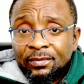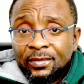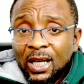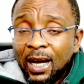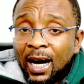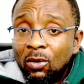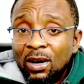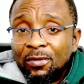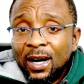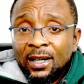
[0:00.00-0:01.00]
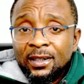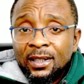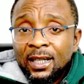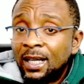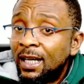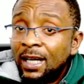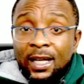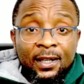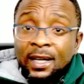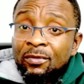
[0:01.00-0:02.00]
However,
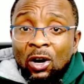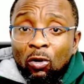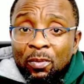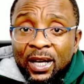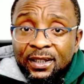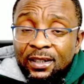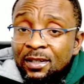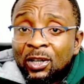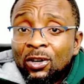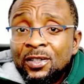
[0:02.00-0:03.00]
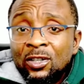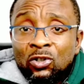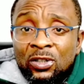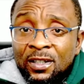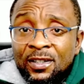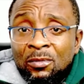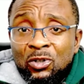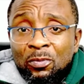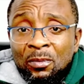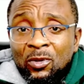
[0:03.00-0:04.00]
they've not obeyed it because the same
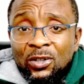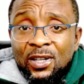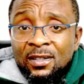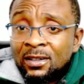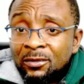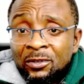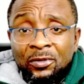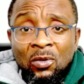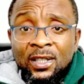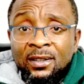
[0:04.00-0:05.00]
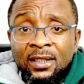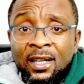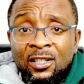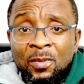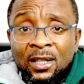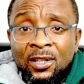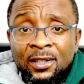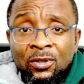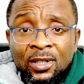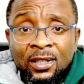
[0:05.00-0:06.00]
Supreme Court hasn't even forwarded the case back to
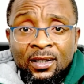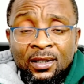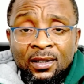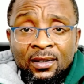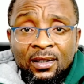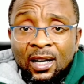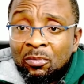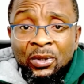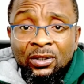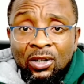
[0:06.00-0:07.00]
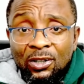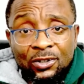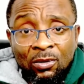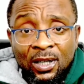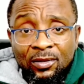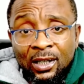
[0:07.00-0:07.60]
the appeal court or whatever.